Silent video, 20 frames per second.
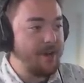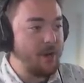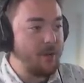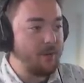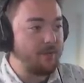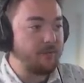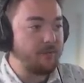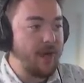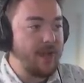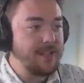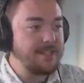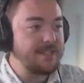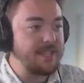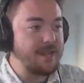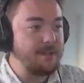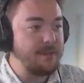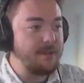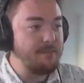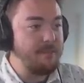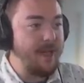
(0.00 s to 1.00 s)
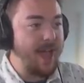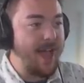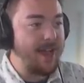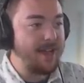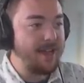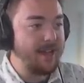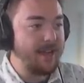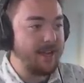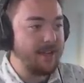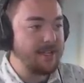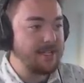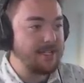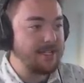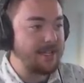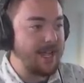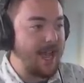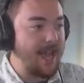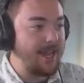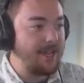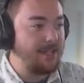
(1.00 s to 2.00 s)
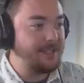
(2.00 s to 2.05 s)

know if Rod's going to be mad at us. I